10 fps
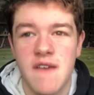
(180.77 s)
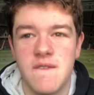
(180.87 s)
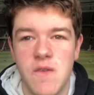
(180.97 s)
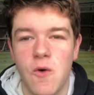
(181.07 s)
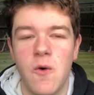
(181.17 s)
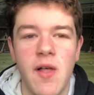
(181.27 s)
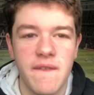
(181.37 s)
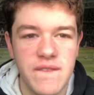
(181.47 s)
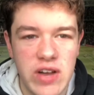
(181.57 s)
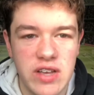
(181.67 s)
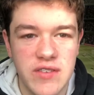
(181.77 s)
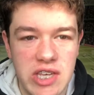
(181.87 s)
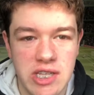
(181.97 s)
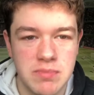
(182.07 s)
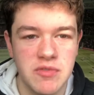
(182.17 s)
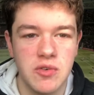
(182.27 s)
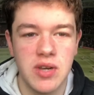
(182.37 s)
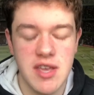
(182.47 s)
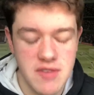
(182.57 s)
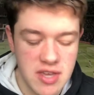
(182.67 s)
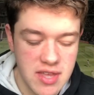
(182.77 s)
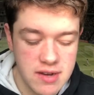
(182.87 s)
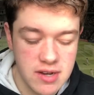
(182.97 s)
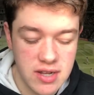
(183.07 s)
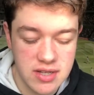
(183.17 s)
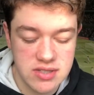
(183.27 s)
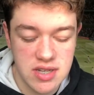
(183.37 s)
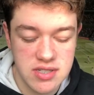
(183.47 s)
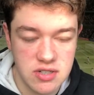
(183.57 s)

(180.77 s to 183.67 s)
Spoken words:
for 5 years before leaving at the end of last season,